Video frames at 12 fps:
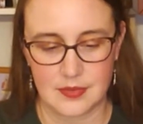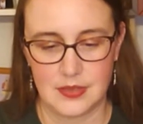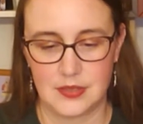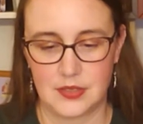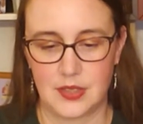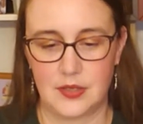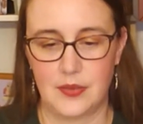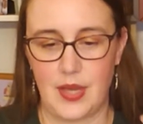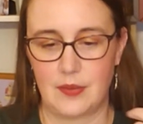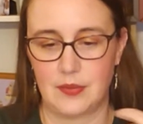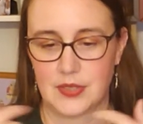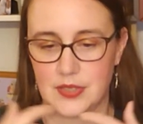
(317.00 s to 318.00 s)
So
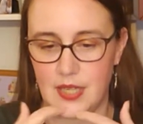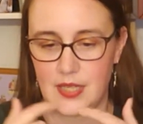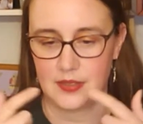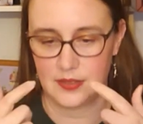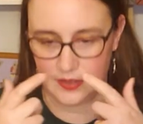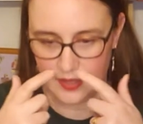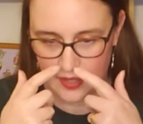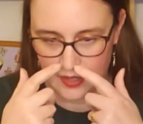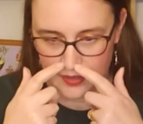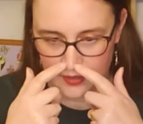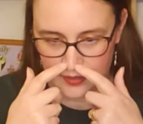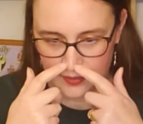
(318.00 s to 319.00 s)
that was taste,
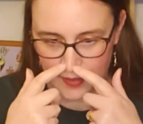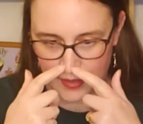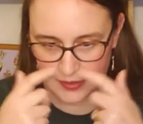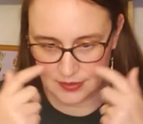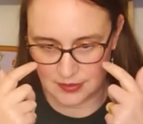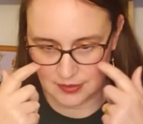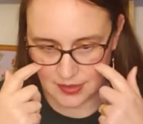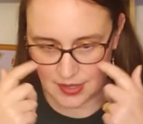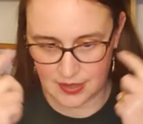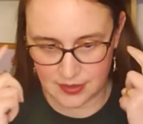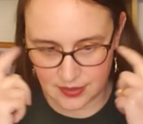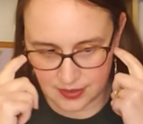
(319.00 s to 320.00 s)
smell,
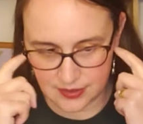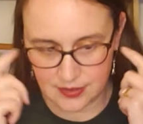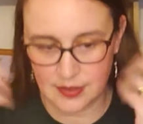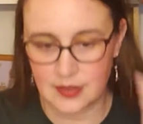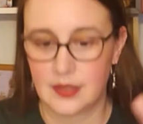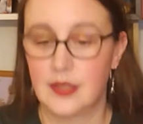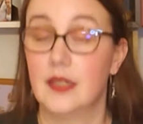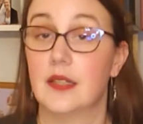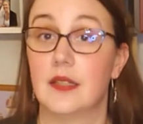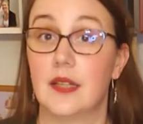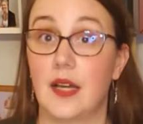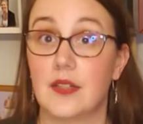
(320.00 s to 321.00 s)
sight, hearing,
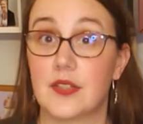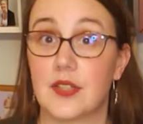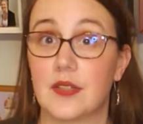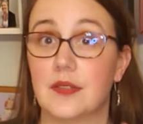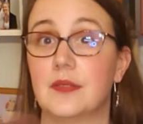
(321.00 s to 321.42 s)
touch.